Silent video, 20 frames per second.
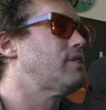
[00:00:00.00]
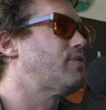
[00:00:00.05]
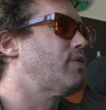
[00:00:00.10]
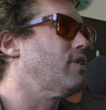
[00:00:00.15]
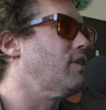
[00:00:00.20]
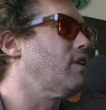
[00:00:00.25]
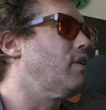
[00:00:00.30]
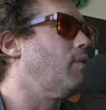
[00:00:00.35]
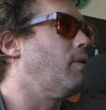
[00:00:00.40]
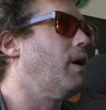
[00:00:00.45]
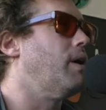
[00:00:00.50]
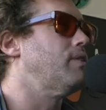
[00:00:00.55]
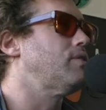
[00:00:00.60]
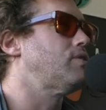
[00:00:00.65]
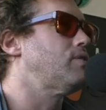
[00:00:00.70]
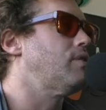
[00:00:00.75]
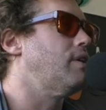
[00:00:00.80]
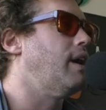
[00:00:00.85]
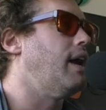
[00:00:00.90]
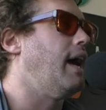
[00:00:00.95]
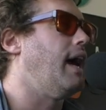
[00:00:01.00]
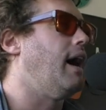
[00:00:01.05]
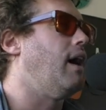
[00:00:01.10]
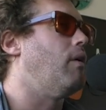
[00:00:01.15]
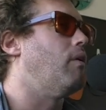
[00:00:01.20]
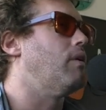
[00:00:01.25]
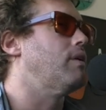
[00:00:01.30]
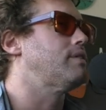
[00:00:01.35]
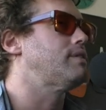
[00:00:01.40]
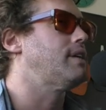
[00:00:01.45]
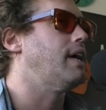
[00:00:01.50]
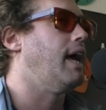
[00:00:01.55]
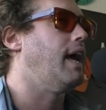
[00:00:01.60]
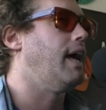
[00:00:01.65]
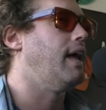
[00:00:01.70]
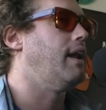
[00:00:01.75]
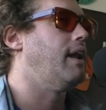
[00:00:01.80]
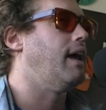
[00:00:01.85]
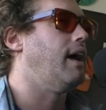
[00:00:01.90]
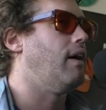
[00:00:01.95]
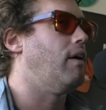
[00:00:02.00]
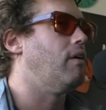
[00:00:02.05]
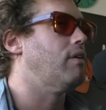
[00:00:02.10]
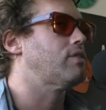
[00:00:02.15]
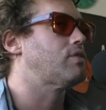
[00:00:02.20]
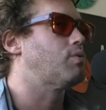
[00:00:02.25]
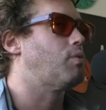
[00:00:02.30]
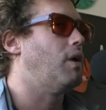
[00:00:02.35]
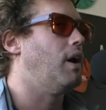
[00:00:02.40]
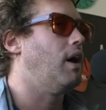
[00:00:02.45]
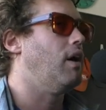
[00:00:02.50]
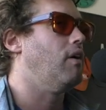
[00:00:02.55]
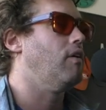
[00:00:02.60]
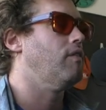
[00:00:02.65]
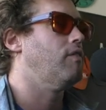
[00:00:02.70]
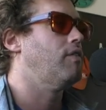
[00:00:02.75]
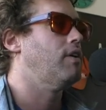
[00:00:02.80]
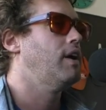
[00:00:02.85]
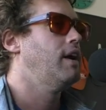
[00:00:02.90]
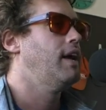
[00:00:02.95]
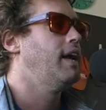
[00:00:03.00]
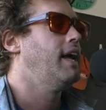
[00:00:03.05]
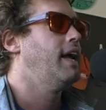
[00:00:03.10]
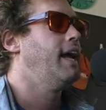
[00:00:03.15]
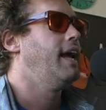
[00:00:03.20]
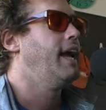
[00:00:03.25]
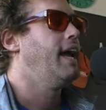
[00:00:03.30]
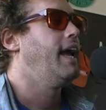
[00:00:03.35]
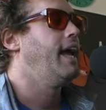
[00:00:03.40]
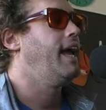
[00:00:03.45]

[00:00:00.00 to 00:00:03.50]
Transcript: So for a little while I was doing an hour 10, hour 12. Mm-hmm.